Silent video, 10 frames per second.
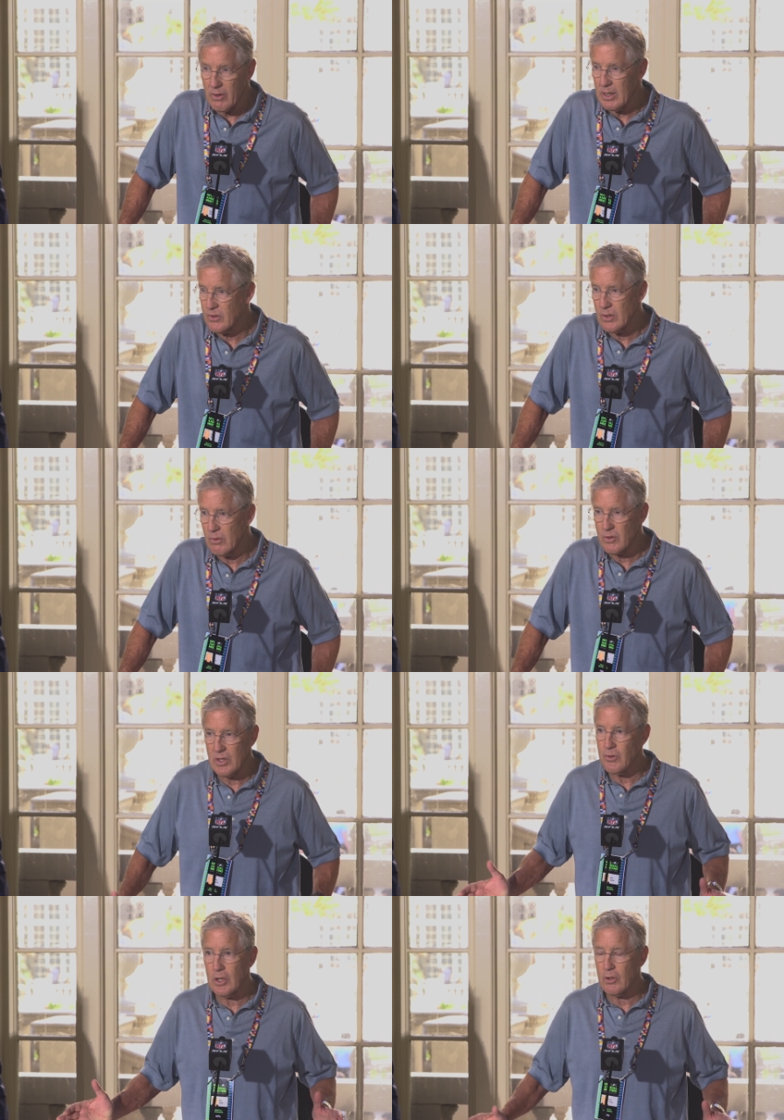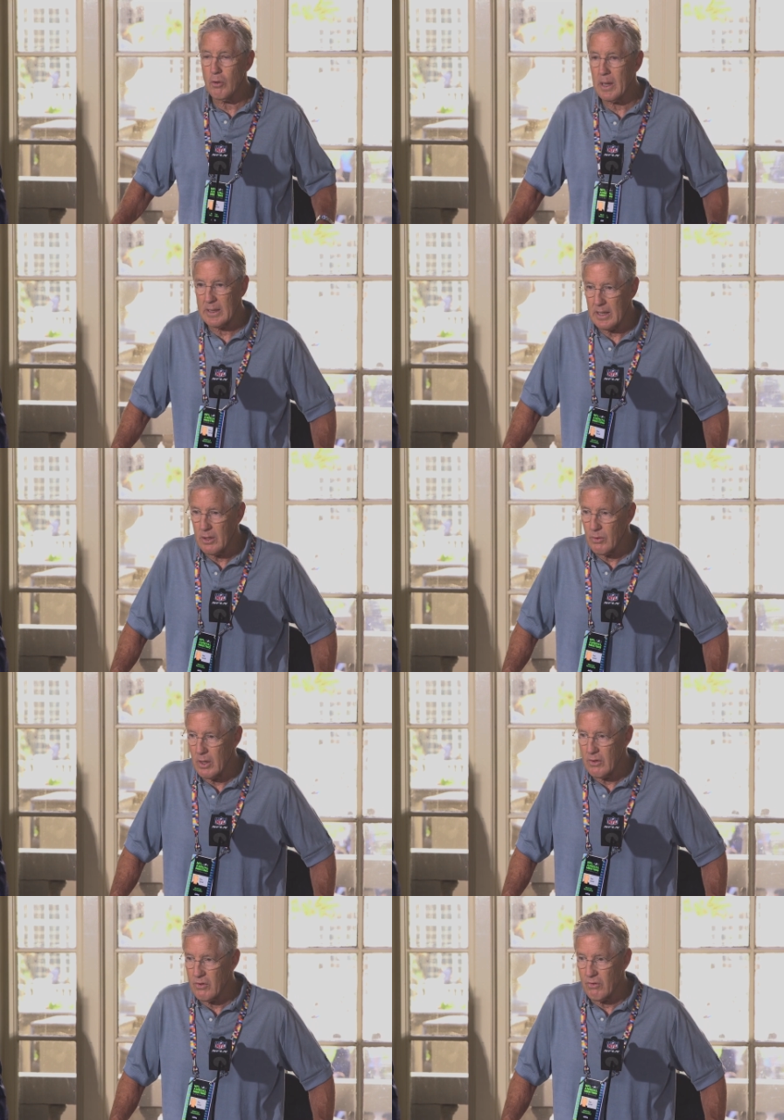And so there's nothing you can do about that. You
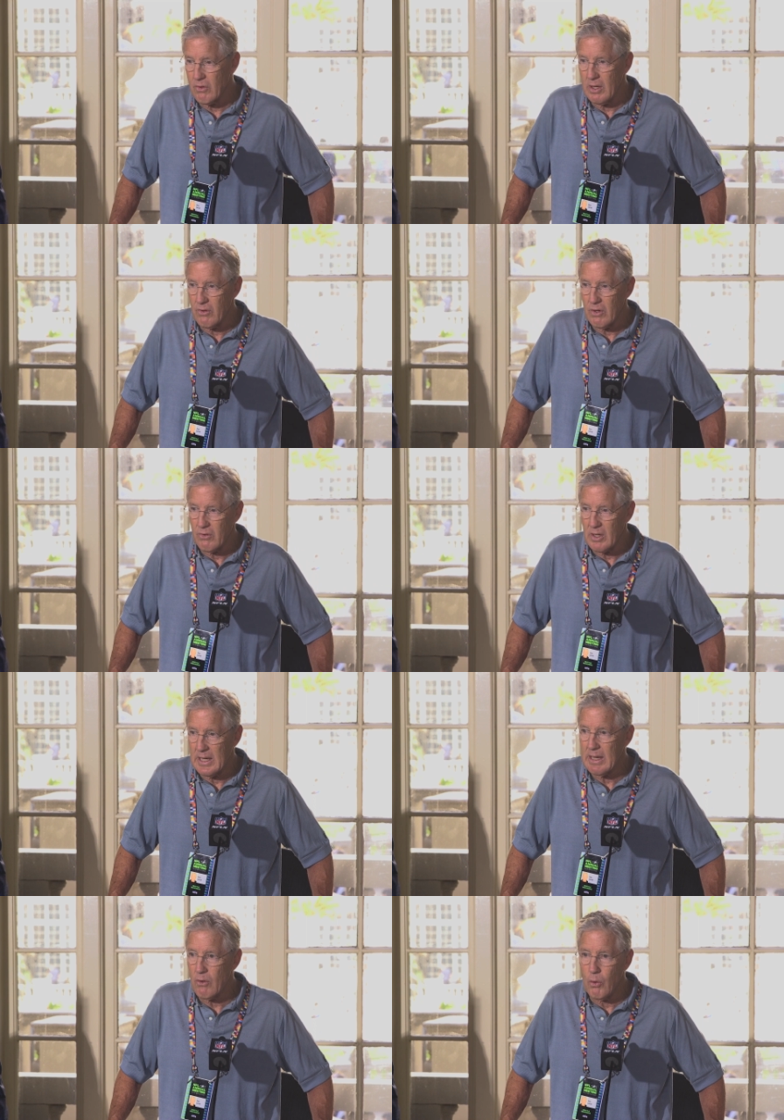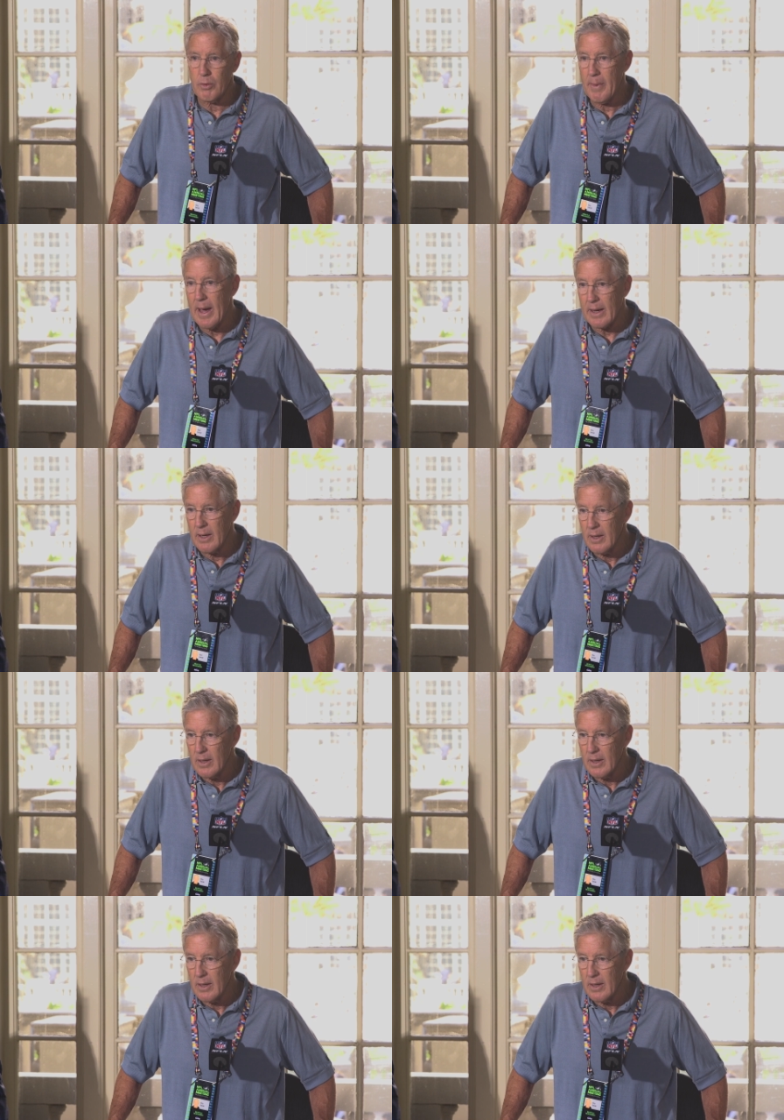know, it's just, it's just, they can't hold them back.